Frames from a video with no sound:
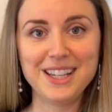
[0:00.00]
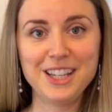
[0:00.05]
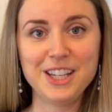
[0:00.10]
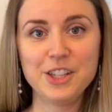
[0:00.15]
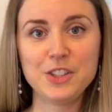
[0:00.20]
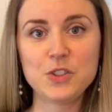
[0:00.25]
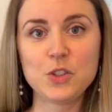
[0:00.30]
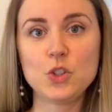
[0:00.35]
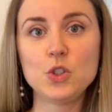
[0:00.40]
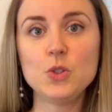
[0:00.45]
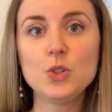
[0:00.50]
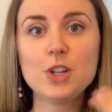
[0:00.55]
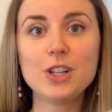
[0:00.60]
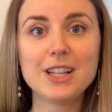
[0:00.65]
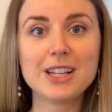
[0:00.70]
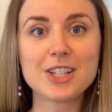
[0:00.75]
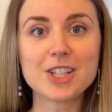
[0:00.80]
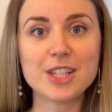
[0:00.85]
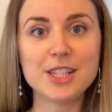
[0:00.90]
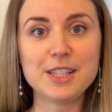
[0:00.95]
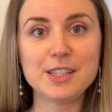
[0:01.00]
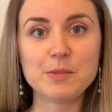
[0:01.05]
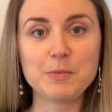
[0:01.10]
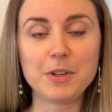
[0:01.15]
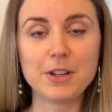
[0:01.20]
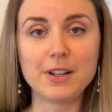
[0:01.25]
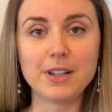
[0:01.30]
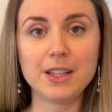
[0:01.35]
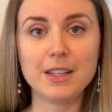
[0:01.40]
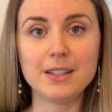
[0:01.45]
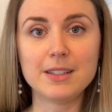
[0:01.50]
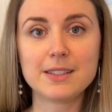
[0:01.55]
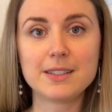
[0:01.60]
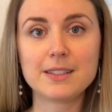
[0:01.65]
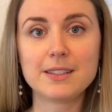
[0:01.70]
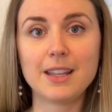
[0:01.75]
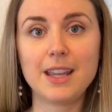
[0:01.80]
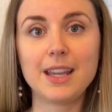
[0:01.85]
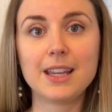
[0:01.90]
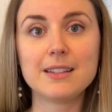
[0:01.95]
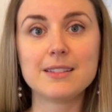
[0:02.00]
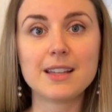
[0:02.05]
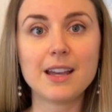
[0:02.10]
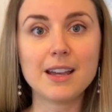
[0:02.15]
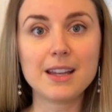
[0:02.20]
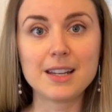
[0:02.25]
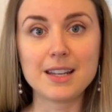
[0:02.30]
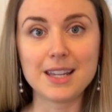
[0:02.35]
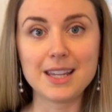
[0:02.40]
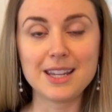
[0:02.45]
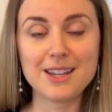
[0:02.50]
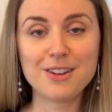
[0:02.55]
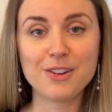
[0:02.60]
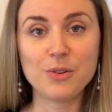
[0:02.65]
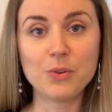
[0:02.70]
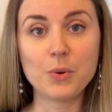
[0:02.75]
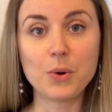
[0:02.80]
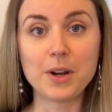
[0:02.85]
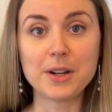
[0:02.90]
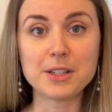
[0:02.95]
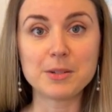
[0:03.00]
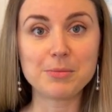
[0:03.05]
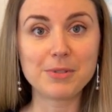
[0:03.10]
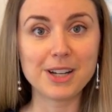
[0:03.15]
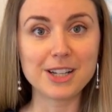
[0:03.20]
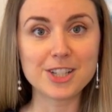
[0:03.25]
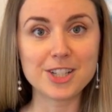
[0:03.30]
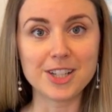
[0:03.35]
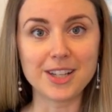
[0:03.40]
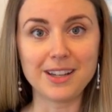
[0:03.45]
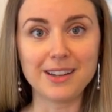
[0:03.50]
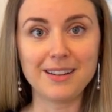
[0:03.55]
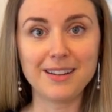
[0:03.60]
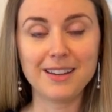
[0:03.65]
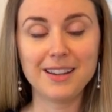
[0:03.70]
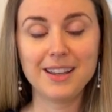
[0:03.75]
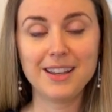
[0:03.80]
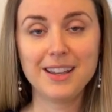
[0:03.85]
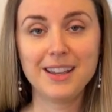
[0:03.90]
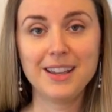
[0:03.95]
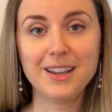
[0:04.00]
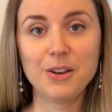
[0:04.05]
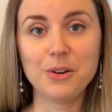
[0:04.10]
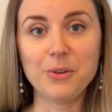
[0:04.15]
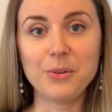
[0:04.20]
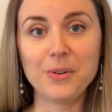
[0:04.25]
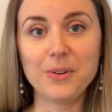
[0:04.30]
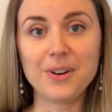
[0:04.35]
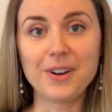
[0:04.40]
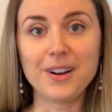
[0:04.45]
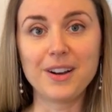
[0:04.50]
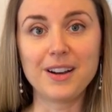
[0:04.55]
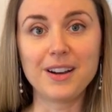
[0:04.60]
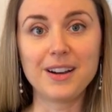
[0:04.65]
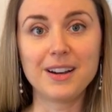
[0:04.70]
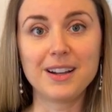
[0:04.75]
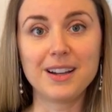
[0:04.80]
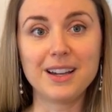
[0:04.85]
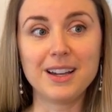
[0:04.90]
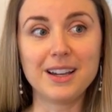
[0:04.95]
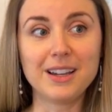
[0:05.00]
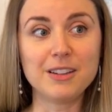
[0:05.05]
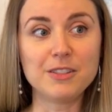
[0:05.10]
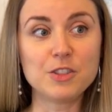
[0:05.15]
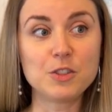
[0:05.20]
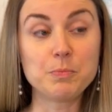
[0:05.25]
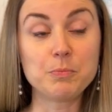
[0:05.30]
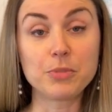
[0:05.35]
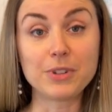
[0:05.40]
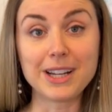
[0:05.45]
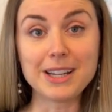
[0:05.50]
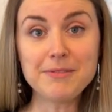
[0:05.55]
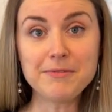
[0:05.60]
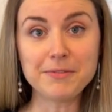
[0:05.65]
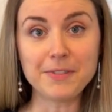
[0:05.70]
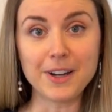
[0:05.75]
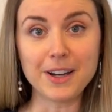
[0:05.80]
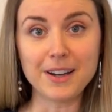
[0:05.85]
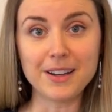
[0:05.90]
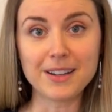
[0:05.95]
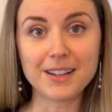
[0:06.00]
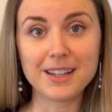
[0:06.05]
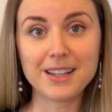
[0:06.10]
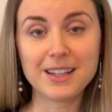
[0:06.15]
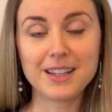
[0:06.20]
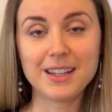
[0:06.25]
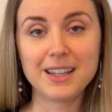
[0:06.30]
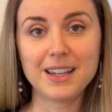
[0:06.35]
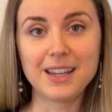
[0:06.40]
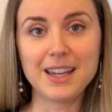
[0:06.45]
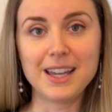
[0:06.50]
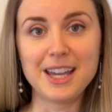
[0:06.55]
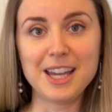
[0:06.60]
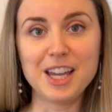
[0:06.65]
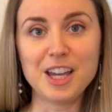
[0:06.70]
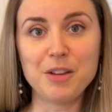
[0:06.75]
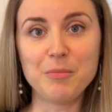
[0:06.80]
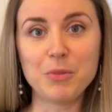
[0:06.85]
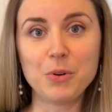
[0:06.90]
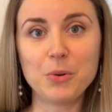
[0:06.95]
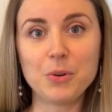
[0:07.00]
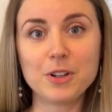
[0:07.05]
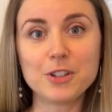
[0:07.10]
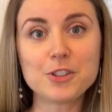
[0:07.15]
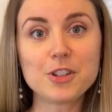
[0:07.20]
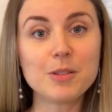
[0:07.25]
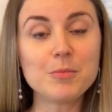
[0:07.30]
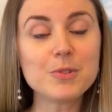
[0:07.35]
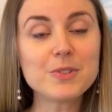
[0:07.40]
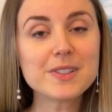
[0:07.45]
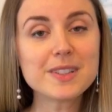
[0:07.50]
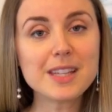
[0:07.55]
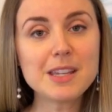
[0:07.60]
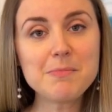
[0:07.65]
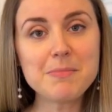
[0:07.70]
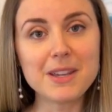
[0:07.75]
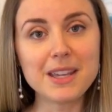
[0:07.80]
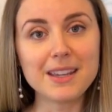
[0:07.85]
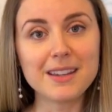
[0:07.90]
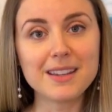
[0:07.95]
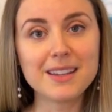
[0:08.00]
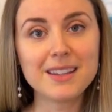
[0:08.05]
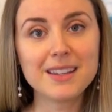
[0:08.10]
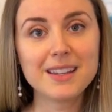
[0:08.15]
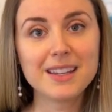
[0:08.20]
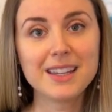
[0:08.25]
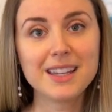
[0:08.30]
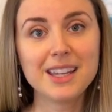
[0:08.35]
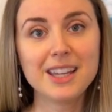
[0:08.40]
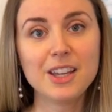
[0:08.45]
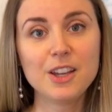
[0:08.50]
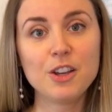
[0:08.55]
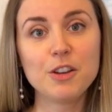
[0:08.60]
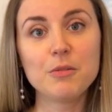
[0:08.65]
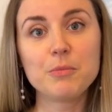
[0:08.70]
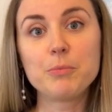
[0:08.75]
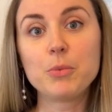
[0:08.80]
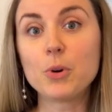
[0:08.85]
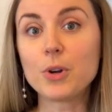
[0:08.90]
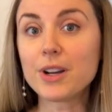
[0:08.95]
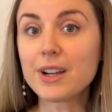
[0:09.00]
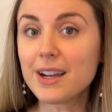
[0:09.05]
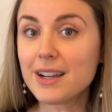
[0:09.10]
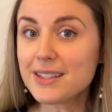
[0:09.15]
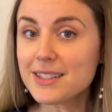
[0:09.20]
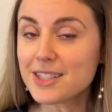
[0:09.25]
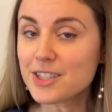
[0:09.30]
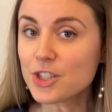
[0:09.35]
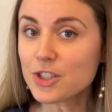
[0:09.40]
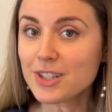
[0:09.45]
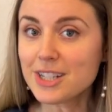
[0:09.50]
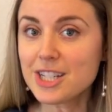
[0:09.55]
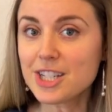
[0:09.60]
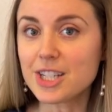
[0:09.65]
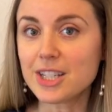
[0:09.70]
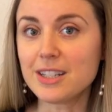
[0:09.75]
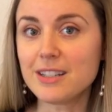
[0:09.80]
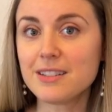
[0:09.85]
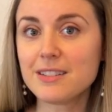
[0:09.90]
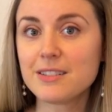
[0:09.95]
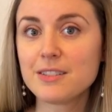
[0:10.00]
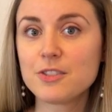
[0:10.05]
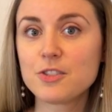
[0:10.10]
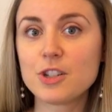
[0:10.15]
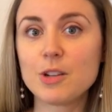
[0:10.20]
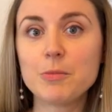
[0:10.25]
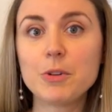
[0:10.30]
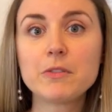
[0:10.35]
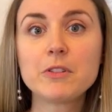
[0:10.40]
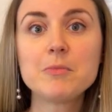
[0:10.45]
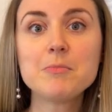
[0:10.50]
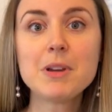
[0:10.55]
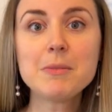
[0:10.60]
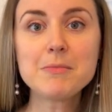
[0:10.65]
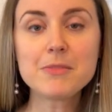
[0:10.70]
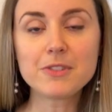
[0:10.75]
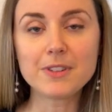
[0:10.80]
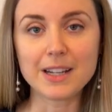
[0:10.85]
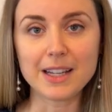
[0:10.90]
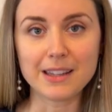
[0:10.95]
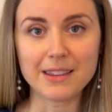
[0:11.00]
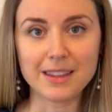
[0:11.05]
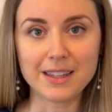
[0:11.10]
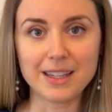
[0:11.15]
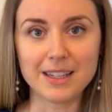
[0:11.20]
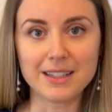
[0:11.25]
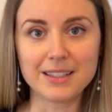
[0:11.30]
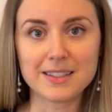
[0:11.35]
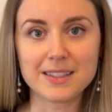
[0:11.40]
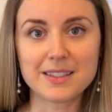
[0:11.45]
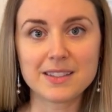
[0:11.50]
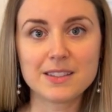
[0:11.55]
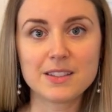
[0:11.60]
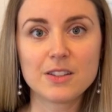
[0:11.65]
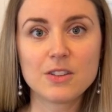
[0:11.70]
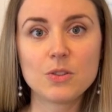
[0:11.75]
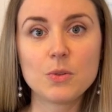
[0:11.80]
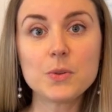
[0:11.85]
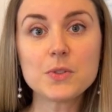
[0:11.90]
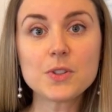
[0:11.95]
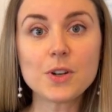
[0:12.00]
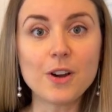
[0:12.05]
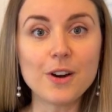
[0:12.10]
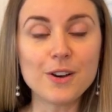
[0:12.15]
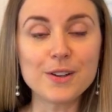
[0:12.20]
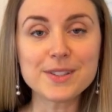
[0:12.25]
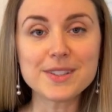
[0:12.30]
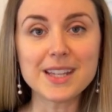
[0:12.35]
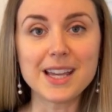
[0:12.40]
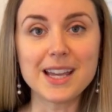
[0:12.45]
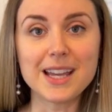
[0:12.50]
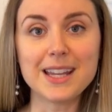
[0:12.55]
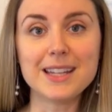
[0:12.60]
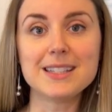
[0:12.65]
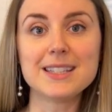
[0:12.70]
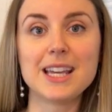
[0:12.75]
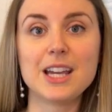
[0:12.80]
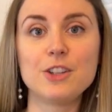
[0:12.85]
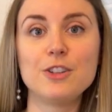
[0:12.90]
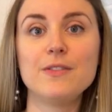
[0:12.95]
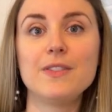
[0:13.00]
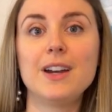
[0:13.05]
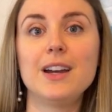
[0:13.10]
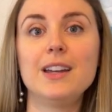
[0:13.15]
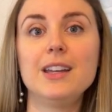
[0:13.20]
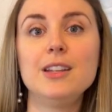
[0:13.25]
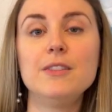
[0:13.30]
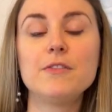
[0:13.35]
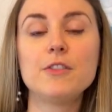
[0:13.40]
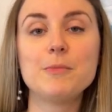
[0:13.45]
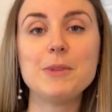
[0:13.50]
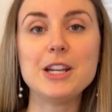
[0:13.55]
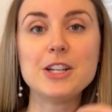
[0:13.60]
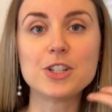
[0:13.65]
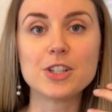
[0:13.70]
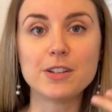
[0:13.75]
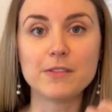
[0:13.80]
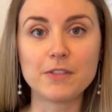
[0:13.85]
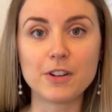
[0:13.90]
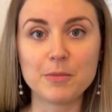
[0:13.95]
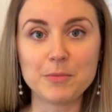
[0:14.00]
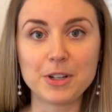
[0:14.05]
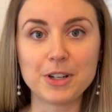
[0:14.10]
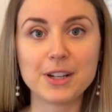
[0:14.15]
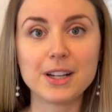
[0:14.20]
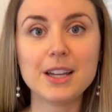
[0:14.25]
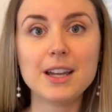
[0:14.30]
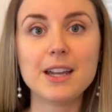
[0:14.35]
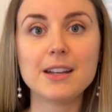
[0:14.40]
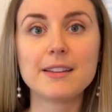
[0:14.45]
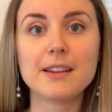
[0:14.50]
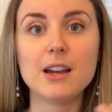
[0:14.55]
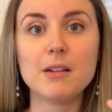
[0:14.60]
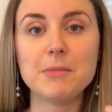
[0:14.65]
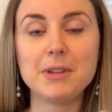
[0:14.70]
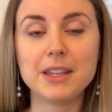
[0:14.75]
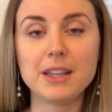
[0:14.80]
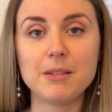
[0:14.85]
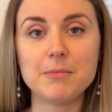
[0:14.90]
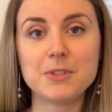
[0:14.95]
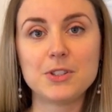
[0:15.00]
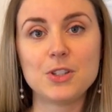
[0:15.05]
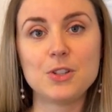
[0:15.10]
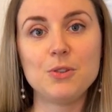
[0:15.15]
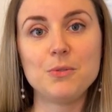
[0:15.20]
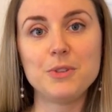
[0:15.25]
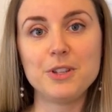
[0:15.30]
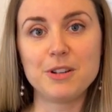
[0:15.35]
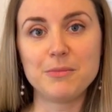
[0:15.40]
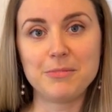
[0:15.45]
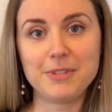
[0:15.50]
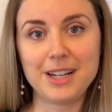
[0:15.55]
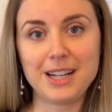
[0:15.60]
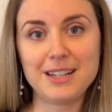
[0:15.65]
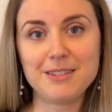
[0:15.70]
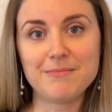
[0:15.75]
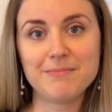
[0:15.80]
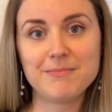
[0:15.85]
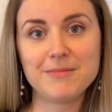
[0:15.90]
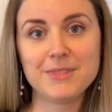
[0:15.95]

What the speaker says: So you could actually experience anxiety or depression or brain fog or trouble sleeping, poor concentration, trouble remembering things. Those are all signs that you've got inflammation from your gut coming up to your brain.